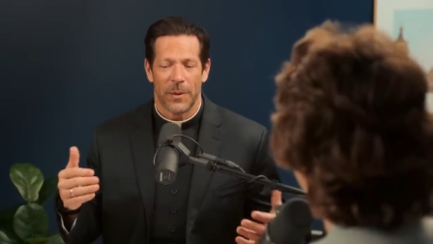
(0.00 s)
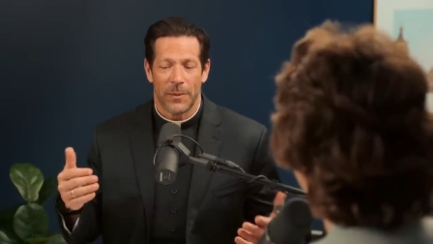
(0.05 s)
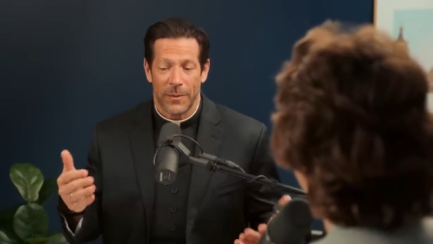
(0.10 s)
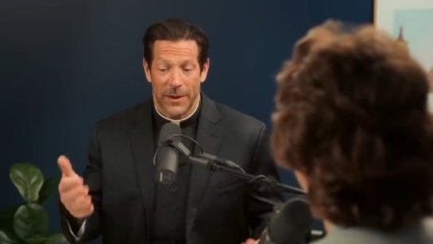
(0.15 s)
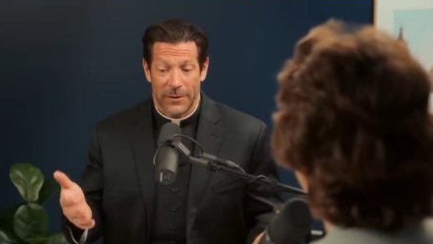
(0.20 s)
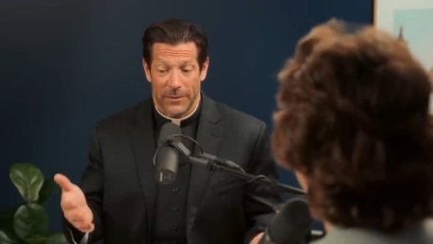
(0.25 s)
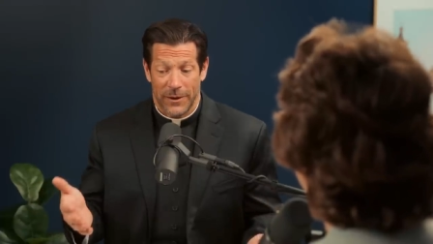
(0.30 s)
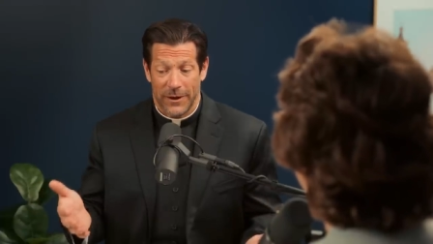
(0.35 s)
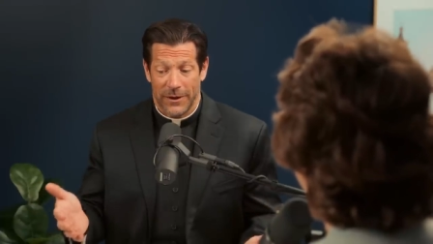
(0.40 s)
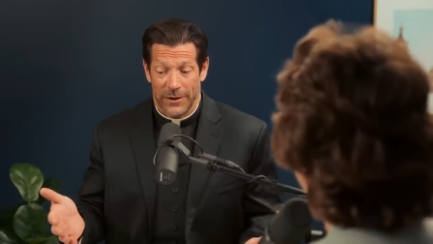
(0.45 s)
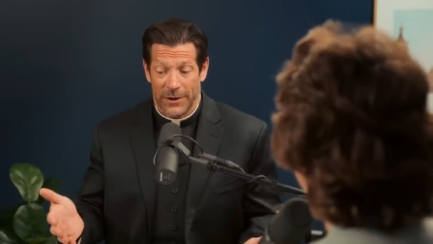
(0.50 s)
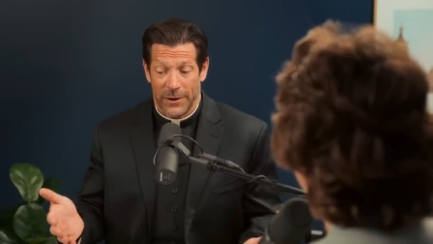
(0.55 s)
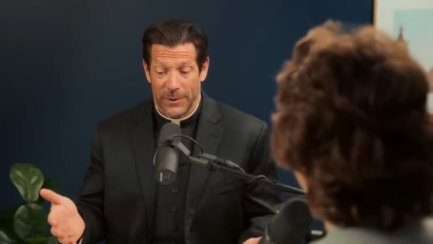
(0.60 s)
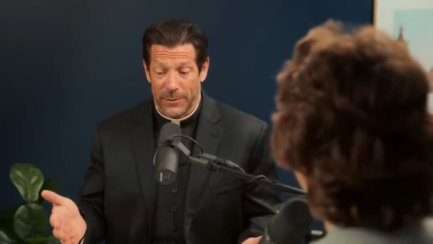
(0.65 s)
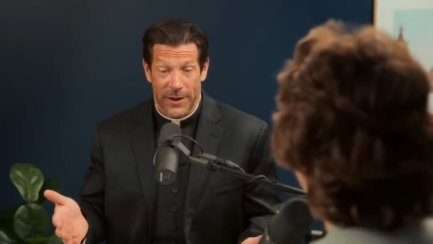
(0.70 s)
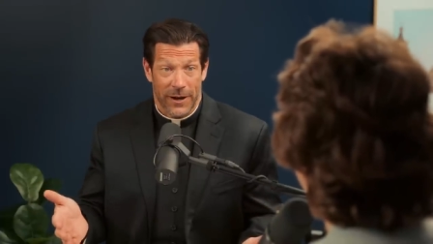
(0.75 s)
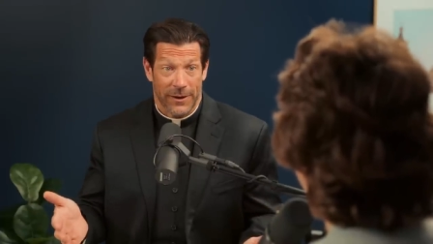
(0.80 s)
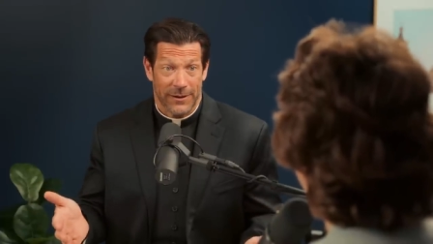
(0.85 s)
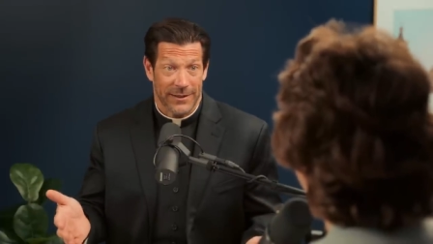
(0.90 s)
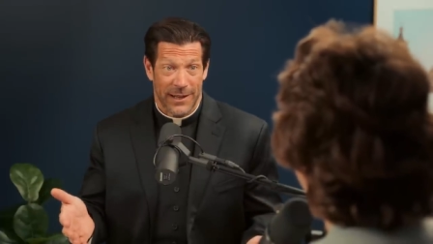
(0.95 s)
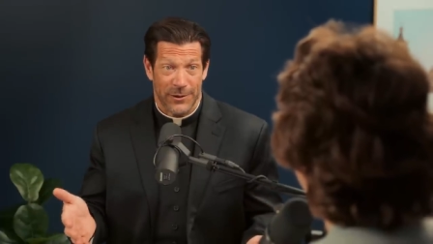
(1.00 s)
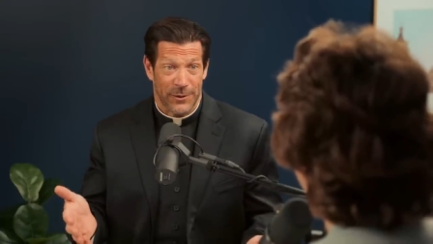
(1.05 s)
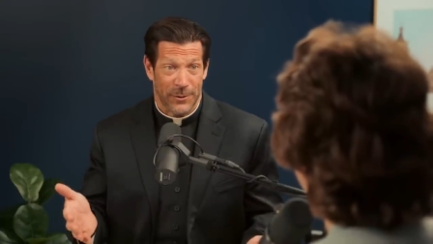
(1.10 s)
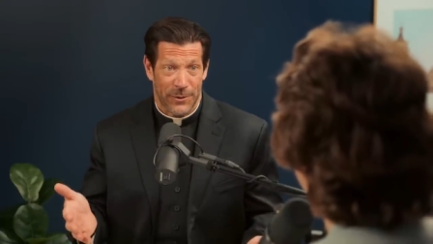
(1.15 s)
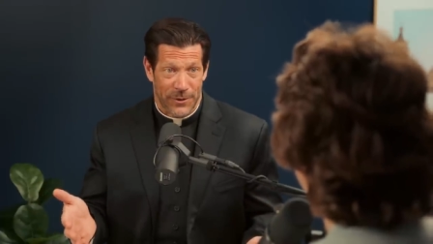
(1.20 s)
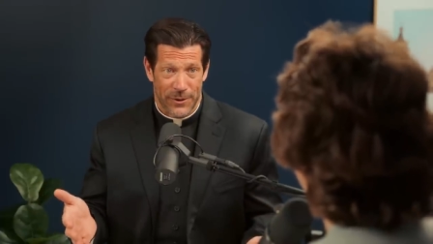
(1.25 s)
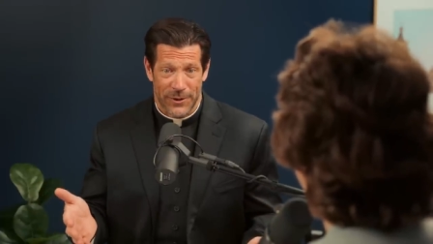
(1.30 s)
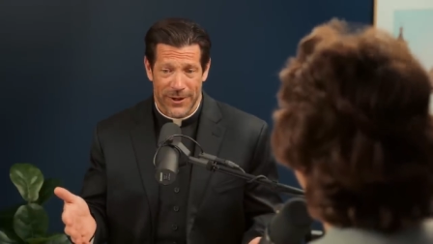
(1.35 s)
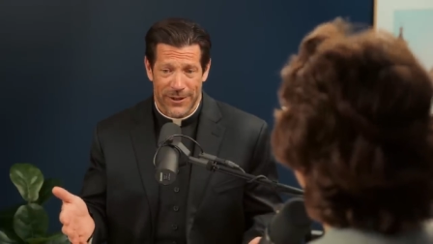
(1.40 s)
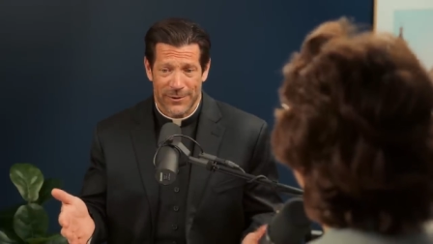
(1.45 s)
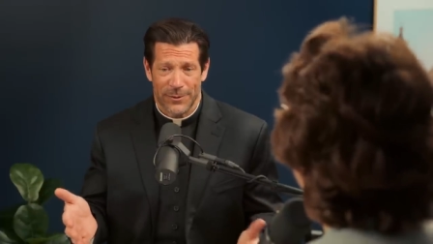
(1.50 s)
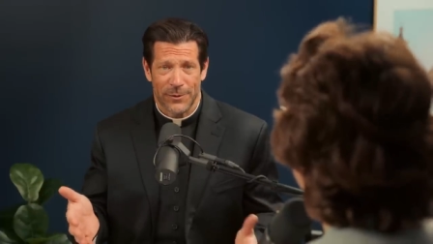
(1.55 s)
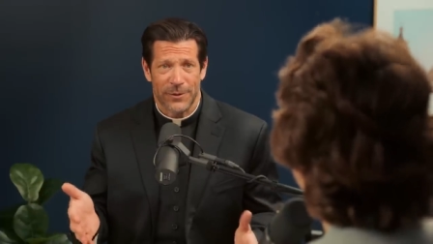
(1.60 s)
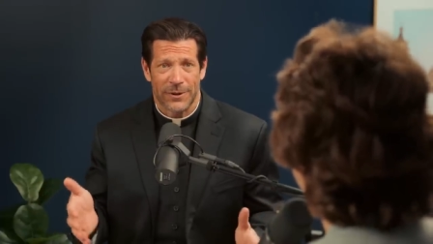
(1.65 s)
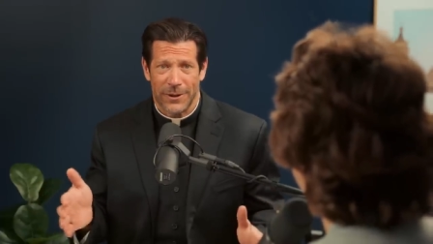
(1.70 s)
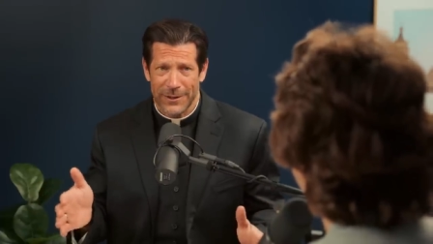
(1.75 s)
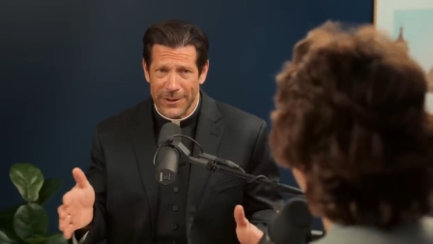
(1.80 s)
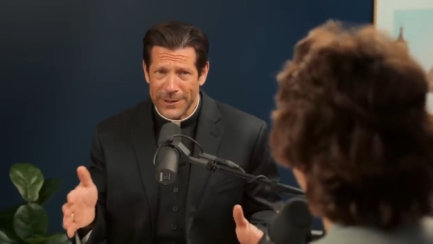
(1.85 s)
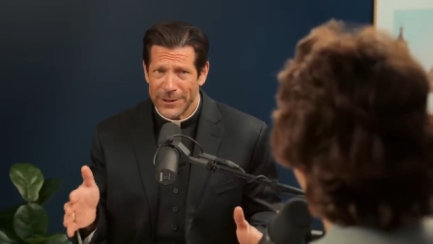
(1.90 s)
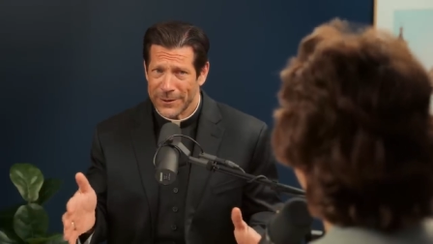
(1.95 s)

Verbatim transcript: I mean, here we are, day 230. So uh-huh.